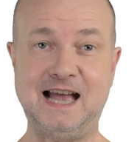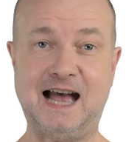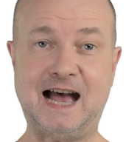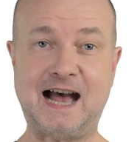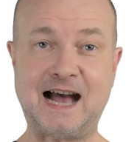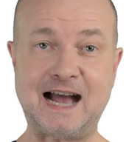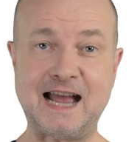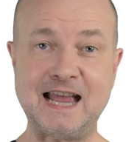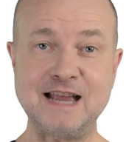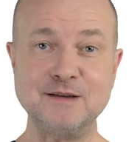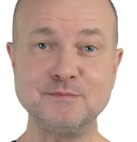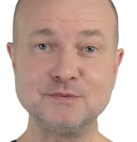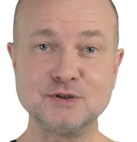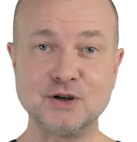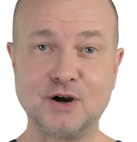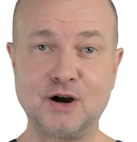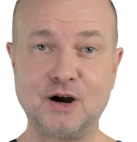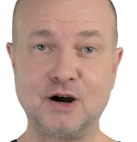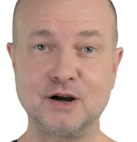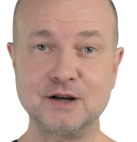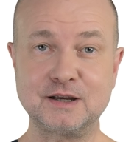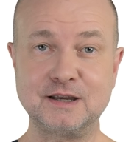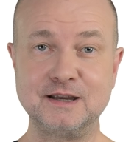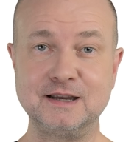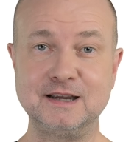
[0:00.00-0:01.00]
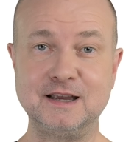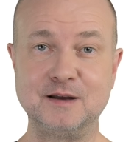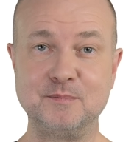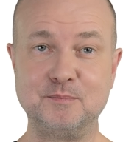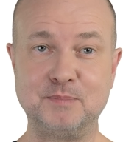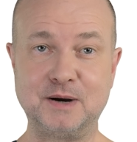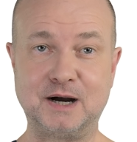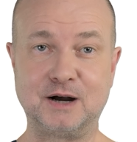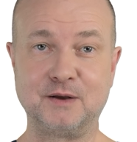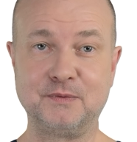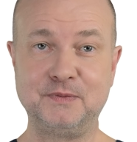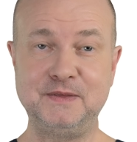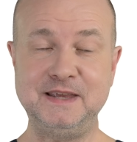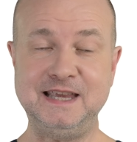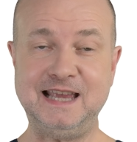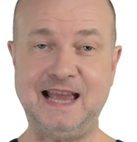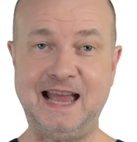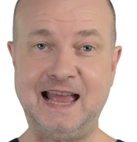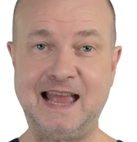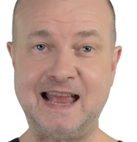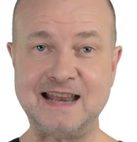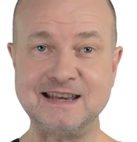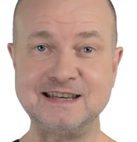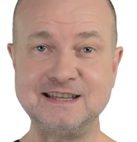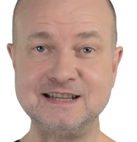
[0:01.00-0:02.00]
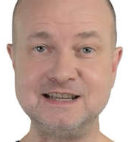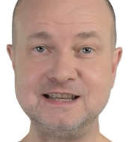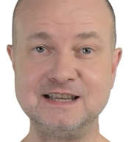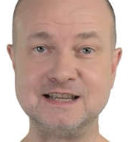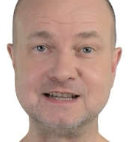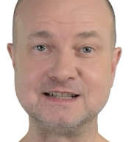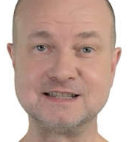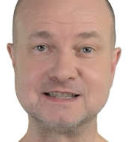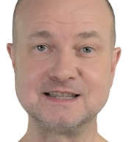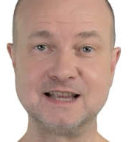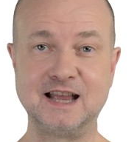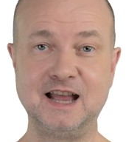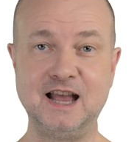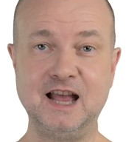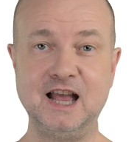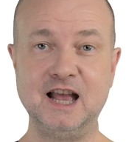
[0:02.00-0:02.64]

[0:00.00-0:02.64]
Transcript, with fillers: I am talking about the antiques.